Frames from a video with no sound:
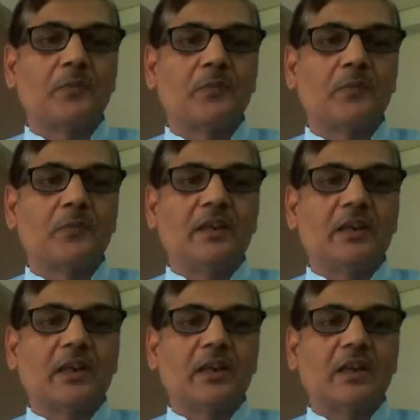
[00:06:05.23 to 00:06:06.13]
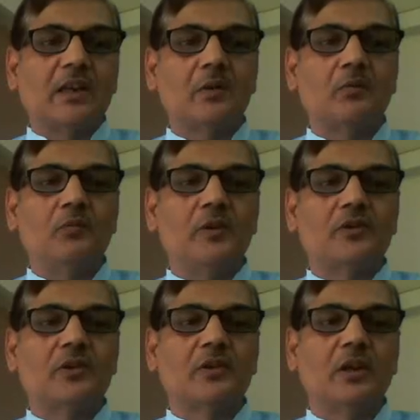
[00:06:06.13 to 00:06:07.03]
Then crossing over,
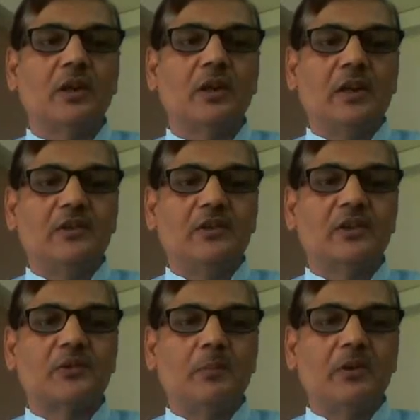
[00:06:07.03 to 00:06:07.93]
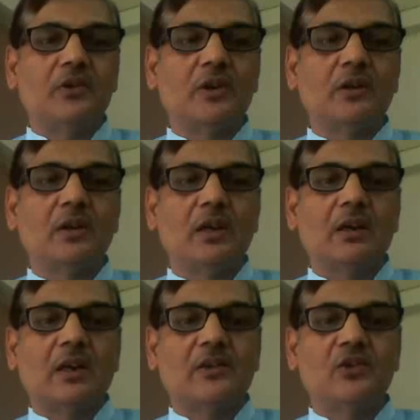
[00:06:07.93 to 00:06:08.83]
which I just mentioned,
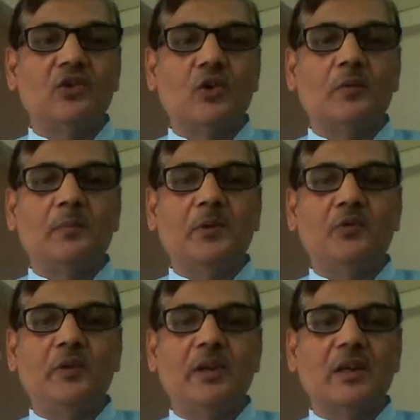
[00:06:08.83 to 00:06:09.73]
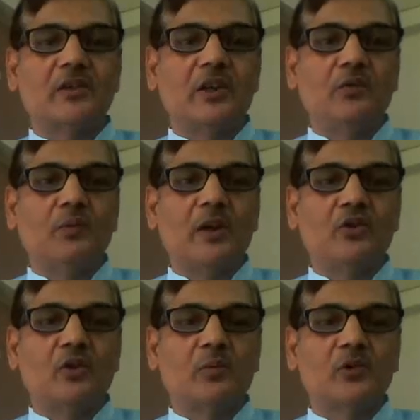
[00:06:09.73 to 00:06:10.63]
crossing over between X and Y
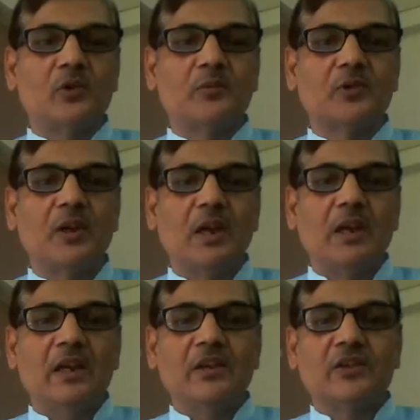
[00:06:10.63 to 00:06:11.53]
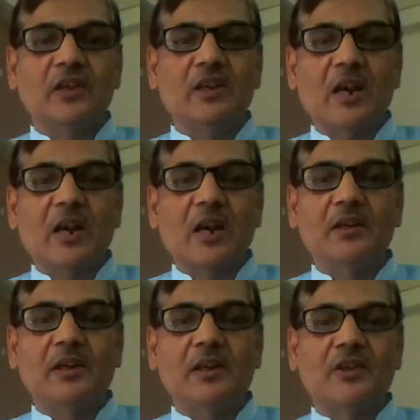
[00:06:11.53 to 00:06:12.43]
chromosomes is normally
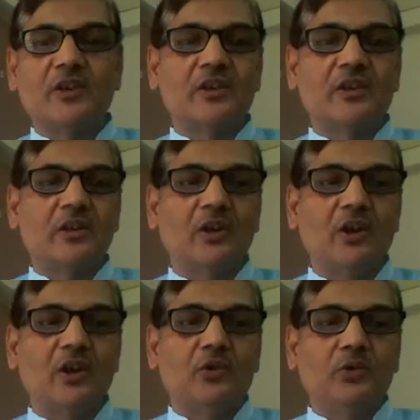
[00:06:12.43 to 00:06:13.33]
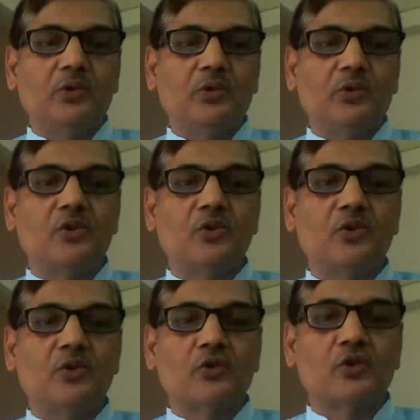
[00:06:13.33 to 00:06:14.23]
restricted to the
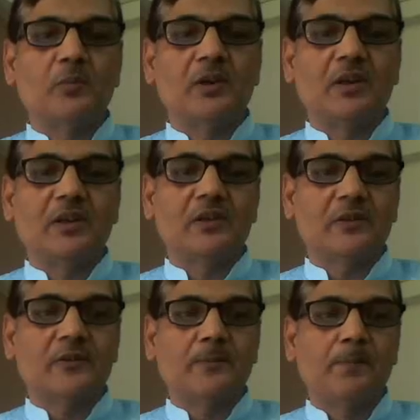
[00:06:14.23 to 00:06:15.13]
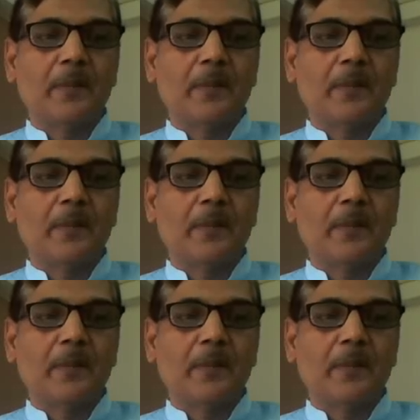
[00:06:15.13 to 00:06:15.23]
pseudo-autosomal regions.